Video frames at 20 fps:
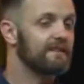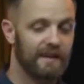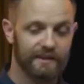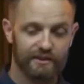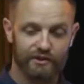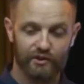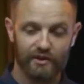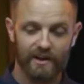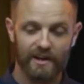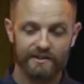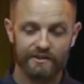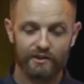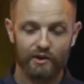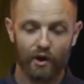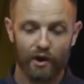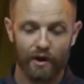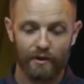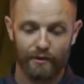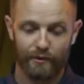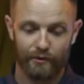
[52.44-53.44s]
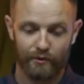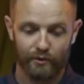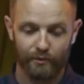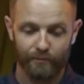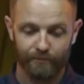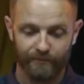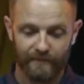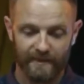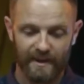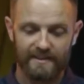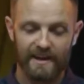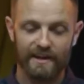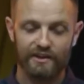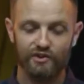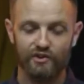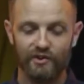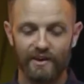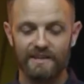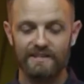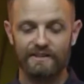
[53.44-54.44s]
that that tree has gone through, that
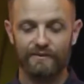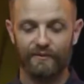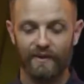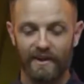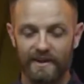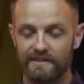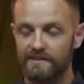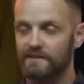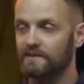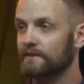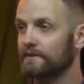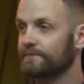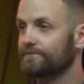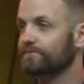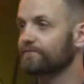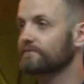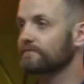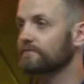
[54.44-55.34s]
that tree has faced.